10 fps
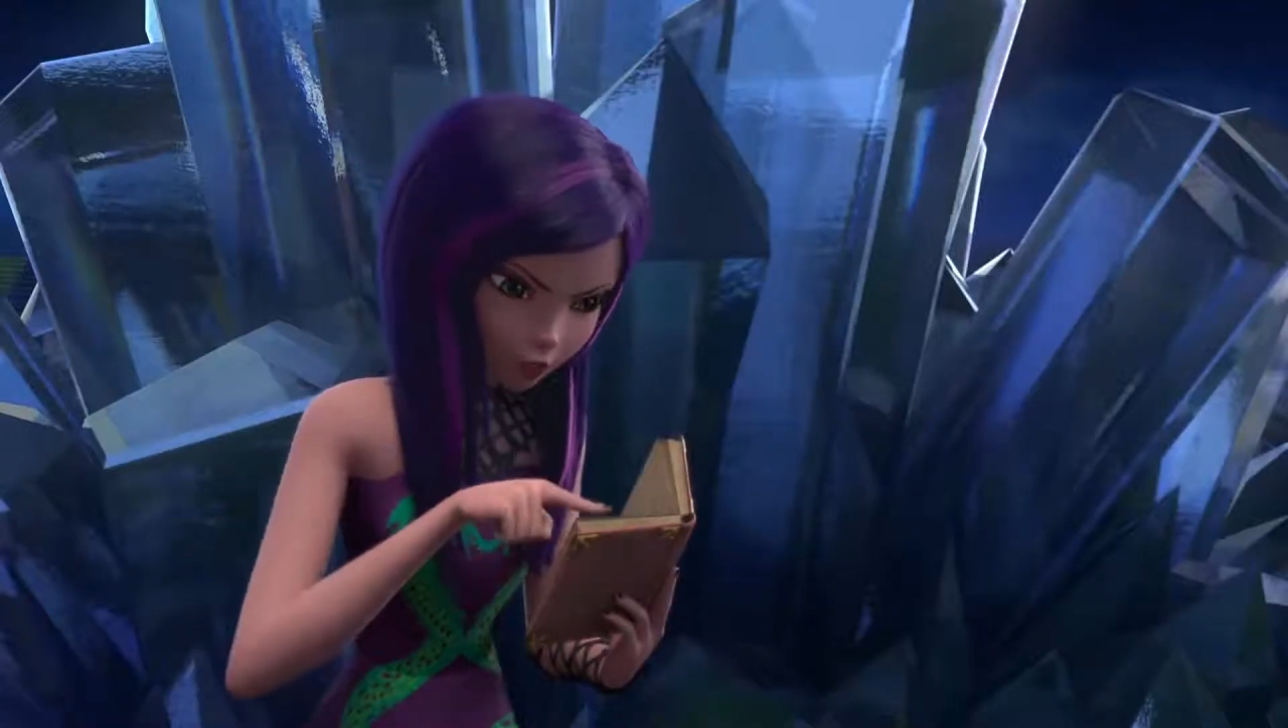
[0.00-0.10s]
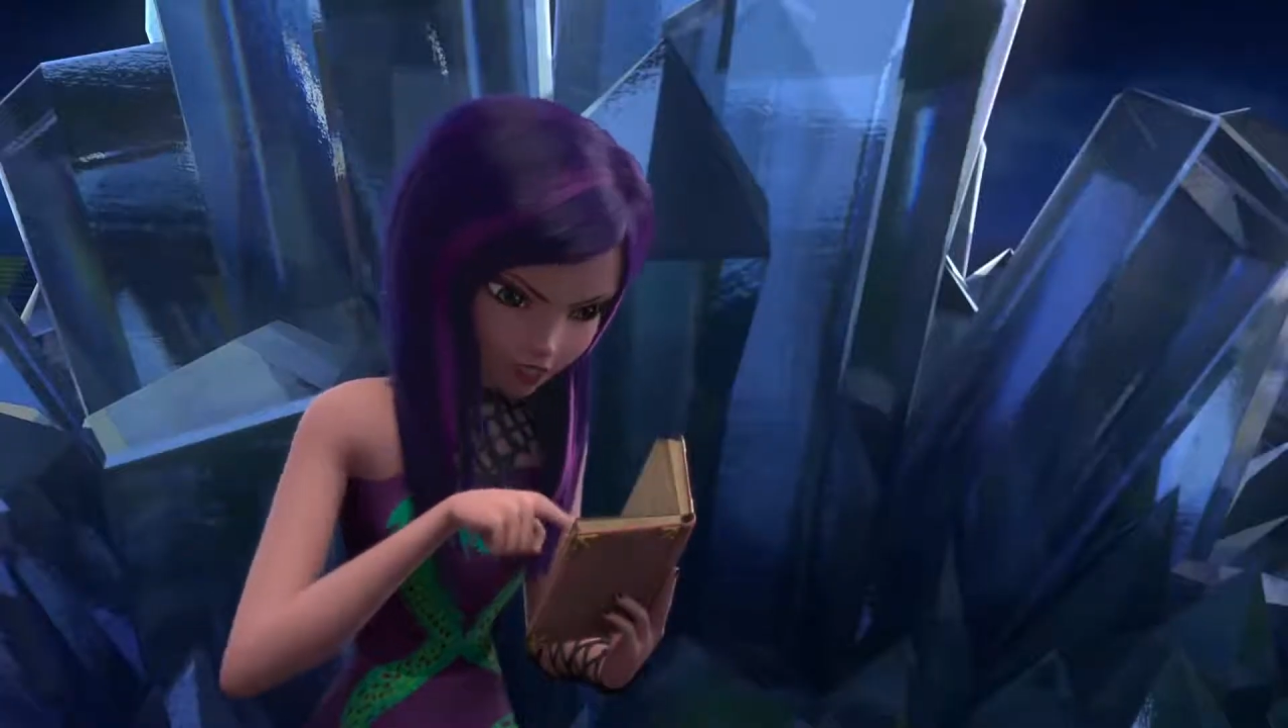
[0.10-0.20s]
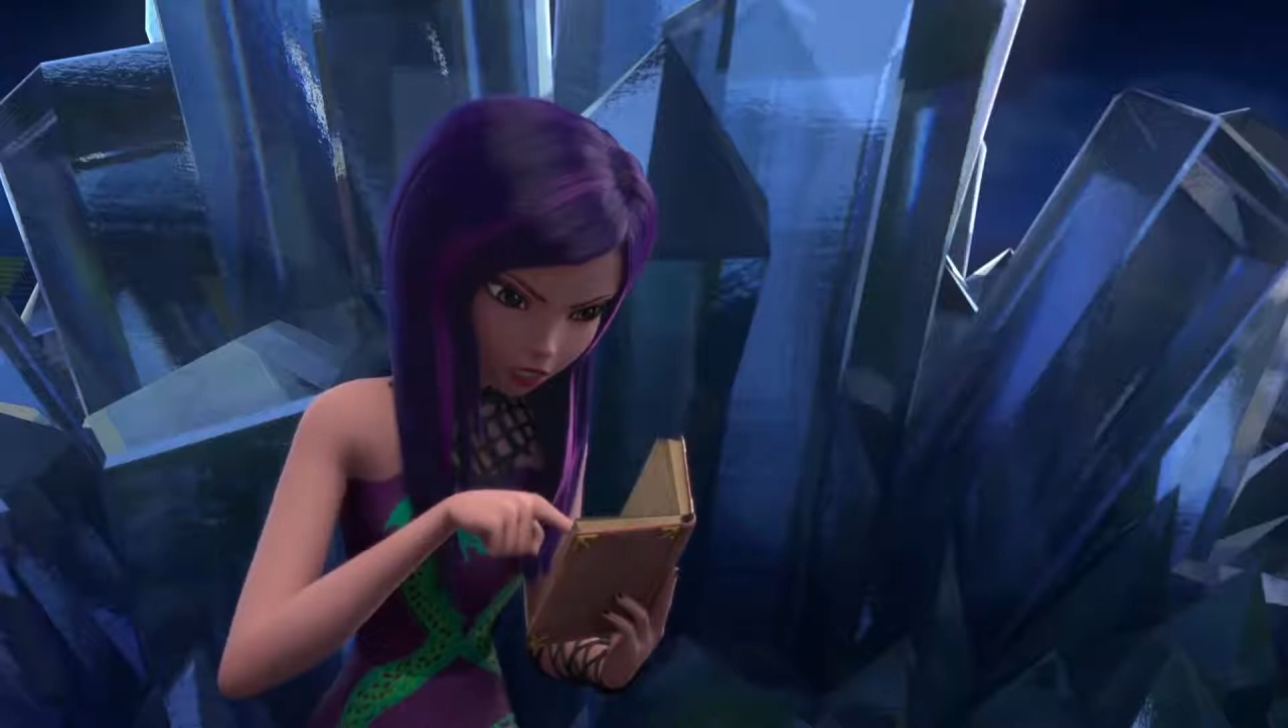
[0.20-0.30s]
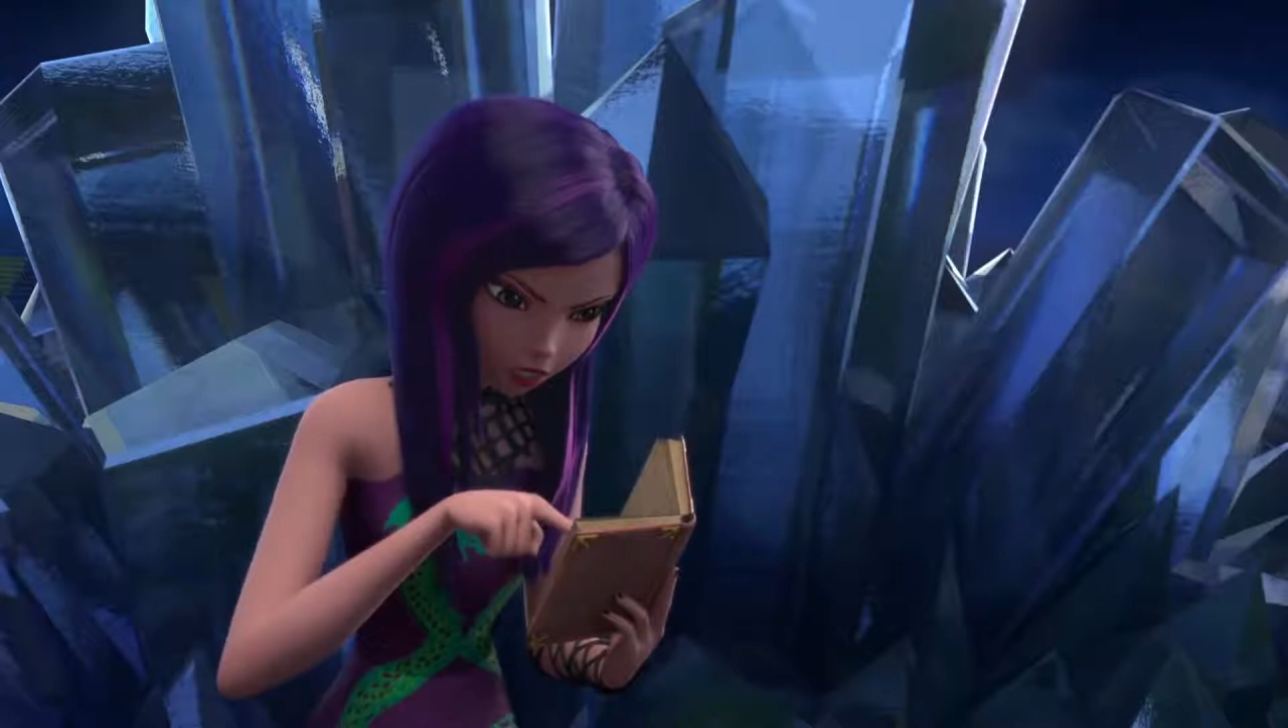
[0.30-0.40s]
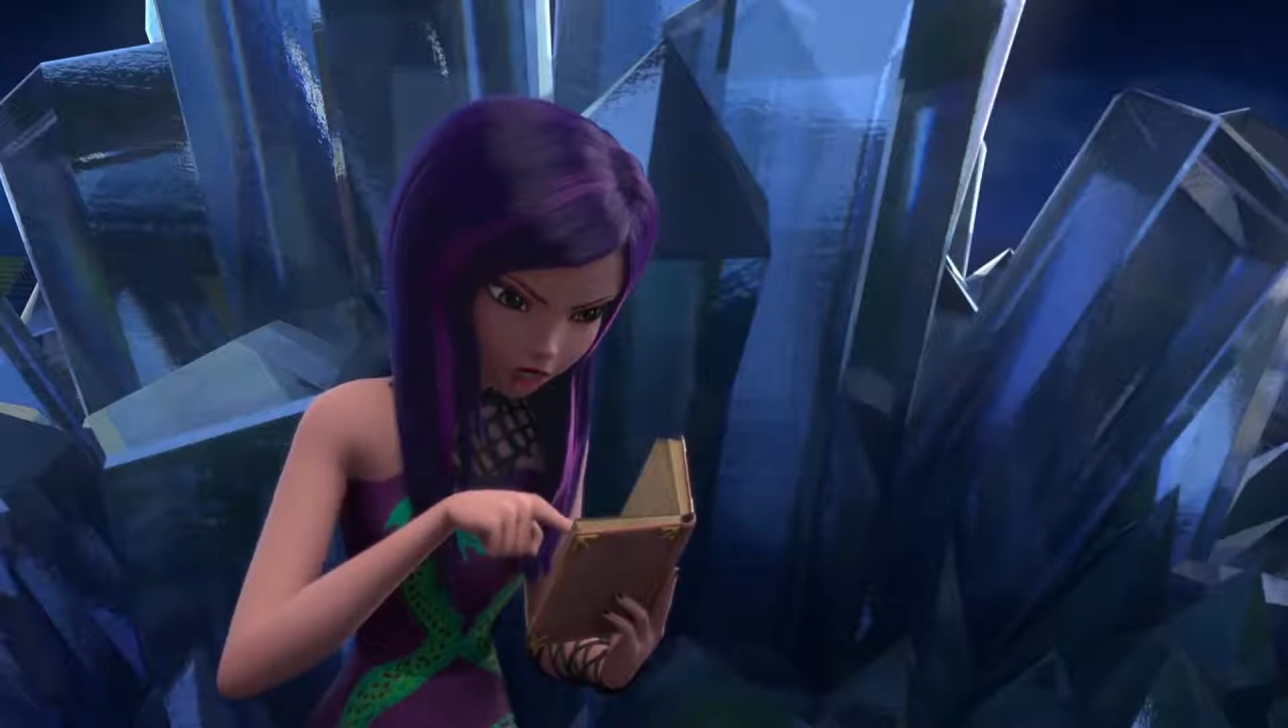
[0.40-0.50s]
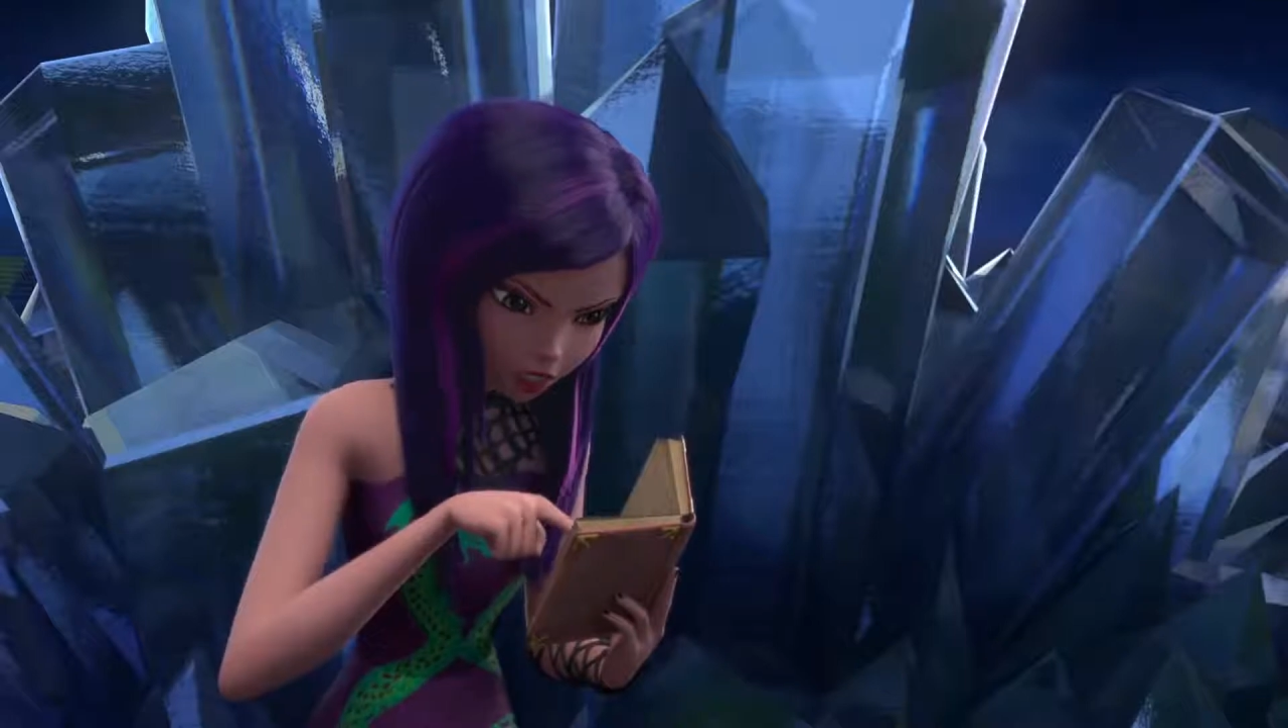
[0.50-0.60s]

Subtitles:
twist of